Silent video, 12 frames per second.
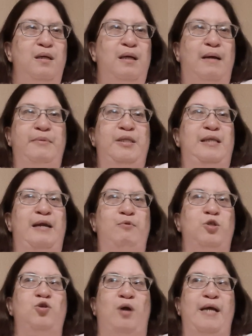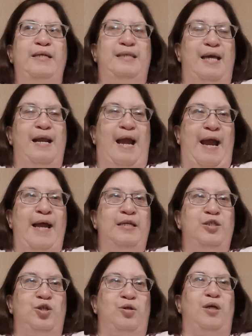I mean, they were trying to get
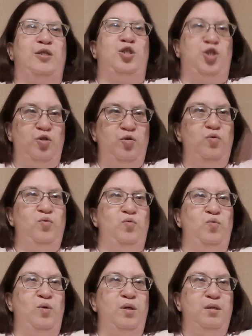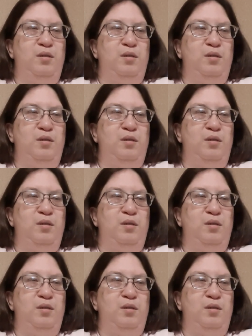Angela to